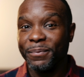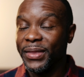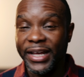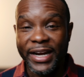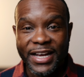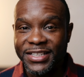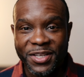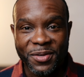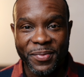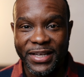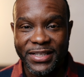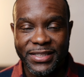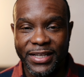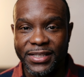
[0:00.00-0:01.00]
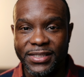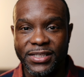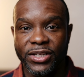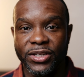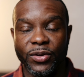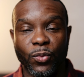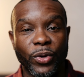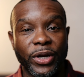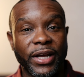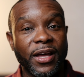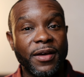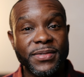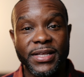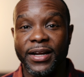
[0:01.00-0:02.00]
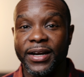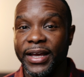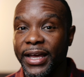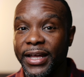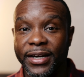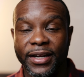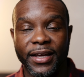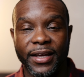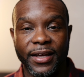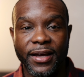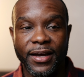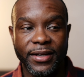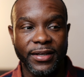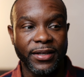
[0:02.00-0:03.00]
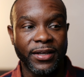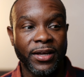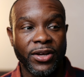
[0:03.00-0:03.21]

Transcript: It actually makes sense. And when it comes down to editing and cutting,